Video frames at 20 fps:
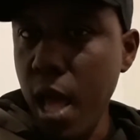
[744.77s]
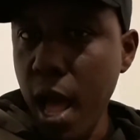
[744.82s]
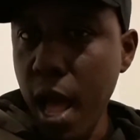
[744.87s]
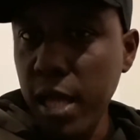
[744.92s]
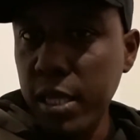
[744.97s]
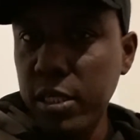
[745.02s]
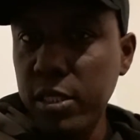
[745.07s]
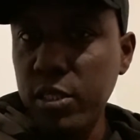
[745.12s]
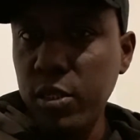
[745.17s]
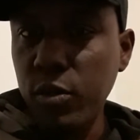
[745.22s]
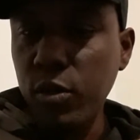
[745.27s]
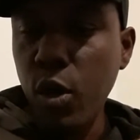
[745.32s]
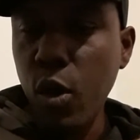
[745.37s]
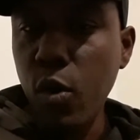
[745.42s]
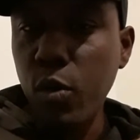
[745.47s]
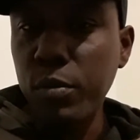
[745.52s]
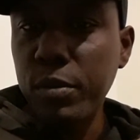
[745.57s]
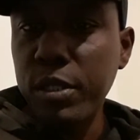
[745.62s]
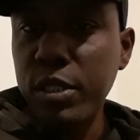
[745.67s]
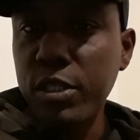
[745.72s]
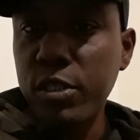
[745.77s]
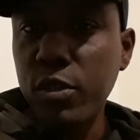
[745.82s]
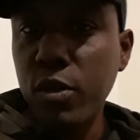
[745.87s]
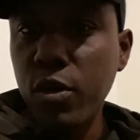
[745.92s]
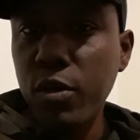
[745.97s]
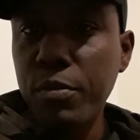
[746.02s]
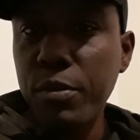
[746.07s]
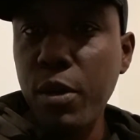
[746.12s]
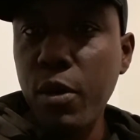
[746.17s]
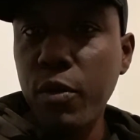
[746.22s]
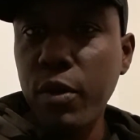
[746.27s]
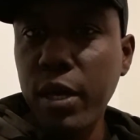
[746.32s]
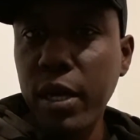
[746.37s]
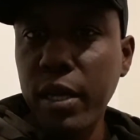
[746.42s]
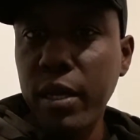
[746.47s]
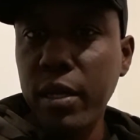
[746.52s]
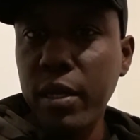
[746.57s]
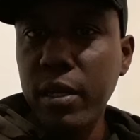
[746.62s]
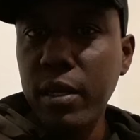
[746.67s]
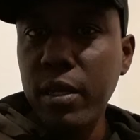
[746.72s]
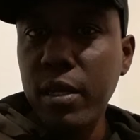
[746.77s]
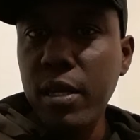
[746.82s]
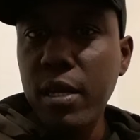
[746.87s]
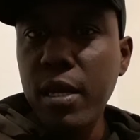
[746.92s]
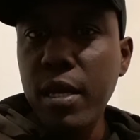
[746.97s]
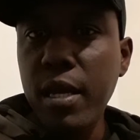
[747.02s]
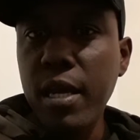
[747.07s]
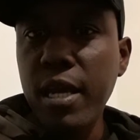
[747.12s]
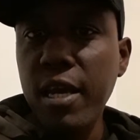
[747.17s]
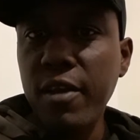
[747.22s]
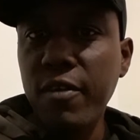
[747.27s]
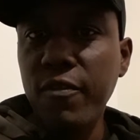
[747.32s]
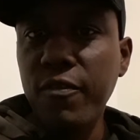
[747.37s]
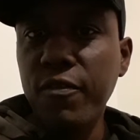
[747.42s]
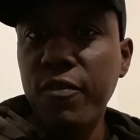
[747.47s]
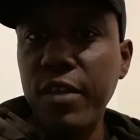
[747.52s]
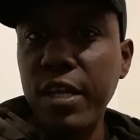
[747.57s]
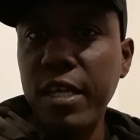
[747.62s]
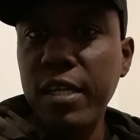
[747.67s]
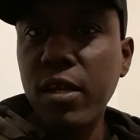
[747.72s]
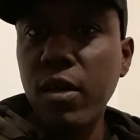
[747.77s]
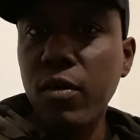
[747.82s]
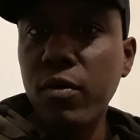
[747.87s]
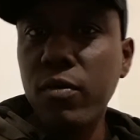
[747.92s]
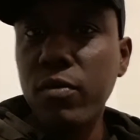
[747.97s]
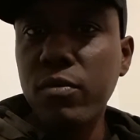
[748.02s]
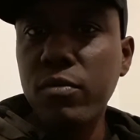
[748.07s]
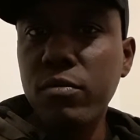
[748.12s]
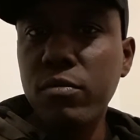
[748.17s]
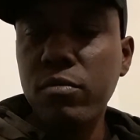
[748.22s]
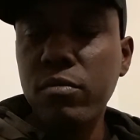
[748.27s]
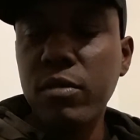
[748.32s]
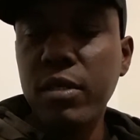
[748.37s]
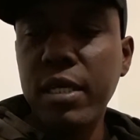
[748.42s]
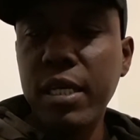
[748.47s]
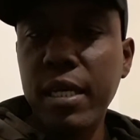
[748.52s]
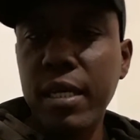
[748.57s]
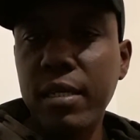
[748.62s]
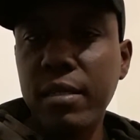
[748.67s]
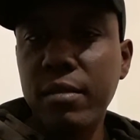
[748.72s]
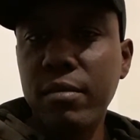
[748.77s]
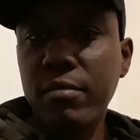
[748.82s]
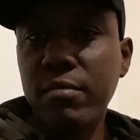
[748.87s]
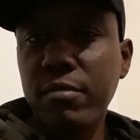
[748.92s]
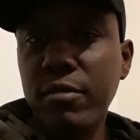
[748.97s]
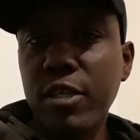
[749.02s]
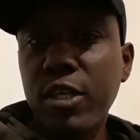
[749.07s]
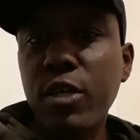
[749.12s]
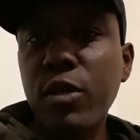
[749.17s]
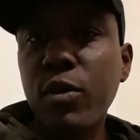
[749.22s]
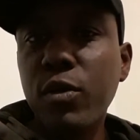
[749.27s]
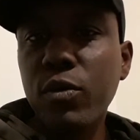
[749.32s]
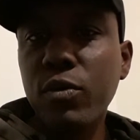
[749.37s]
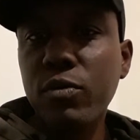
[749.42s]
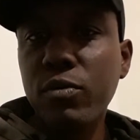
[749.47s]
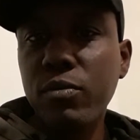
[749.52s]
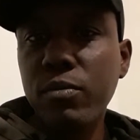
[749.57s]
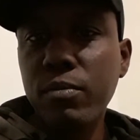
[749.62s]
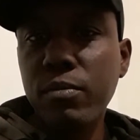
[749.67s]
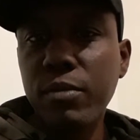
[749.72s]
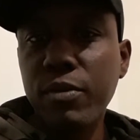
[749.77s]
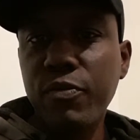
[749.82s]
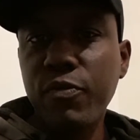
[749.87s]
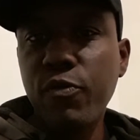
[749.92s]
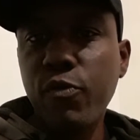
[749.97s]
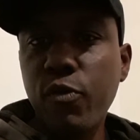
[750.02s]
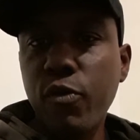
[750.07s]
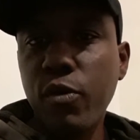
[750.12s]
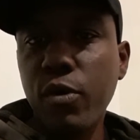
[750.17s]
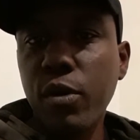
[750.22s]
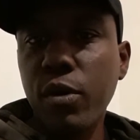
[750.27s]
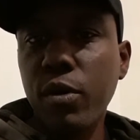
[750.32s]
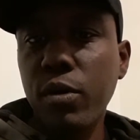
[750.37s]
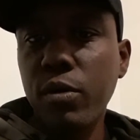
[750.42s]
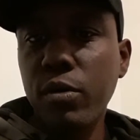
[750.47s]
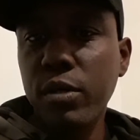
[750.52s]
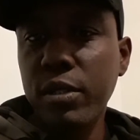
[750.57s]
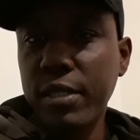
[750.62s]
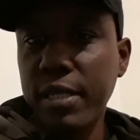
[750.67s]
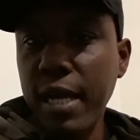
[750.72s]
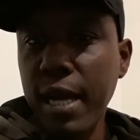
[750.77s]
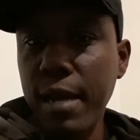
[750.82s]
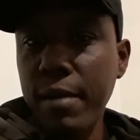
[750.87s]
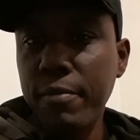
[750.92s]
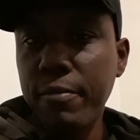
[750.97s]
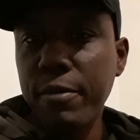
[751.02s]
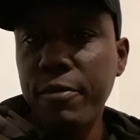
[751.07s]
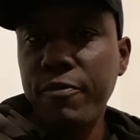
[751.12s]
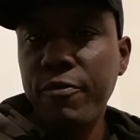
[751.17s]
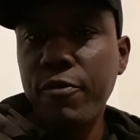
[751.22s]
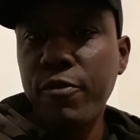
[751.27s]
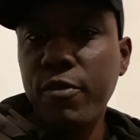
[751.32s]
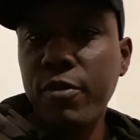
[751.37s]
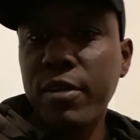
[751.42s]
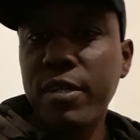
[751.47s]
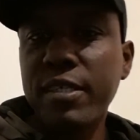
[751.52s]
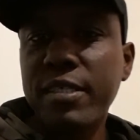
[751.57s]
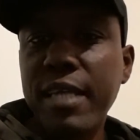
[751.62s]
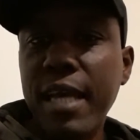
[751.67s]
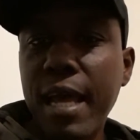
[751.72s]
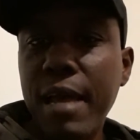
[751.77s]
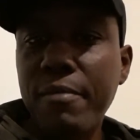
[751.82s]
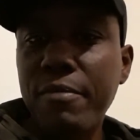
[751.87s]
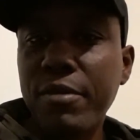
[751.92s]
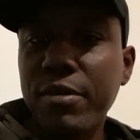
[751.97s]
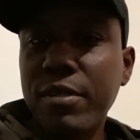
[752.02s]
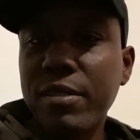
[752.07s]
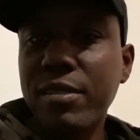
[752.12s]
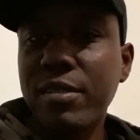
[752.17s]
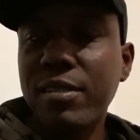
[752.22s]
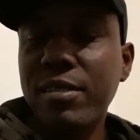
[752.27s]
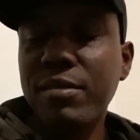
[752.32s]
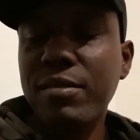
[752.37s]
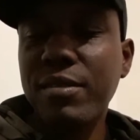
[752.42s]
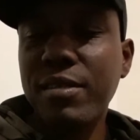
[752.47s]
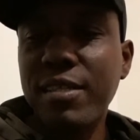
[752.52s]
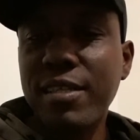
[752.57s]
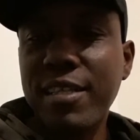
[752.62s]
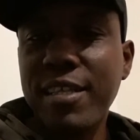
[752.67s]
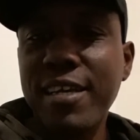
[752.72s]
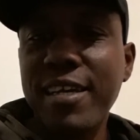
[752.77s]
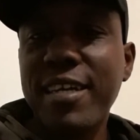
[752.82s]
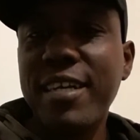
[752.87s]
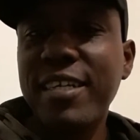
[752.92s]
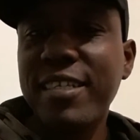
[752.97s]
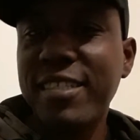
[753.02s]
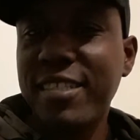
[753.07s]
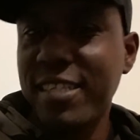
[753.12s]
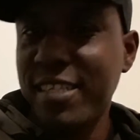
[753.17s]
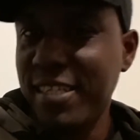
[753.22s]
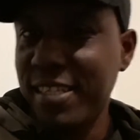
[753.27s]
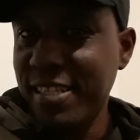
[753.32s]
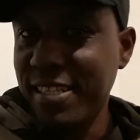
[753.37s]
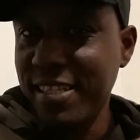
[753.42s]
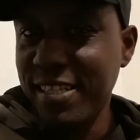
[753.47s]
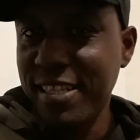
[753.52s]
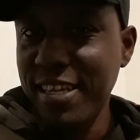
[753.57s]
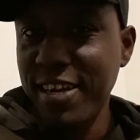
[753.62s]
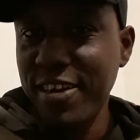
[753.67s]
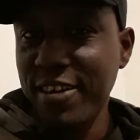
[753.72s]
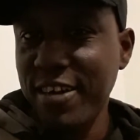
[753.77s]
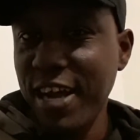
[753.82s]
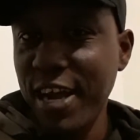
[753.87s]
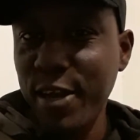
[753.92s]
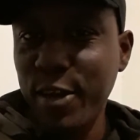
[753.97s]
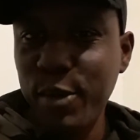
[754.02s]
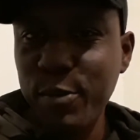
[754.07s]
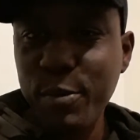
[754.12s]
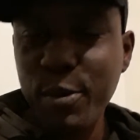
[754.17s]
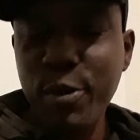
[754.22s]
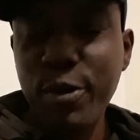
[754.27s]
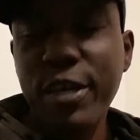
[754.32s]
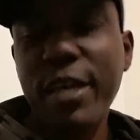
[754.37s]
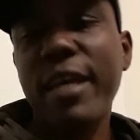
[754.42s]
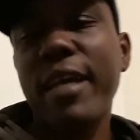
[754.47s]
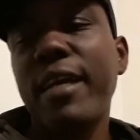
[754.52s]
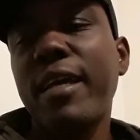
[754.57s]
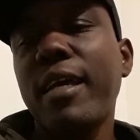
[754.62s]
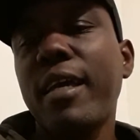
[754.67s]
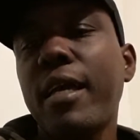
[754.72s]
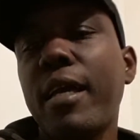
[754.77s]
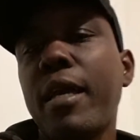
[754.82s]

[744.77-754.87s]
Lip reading: I just know the homeless is going to be okay if they don't get killed before or die before this happens, because then they're not going to be okay.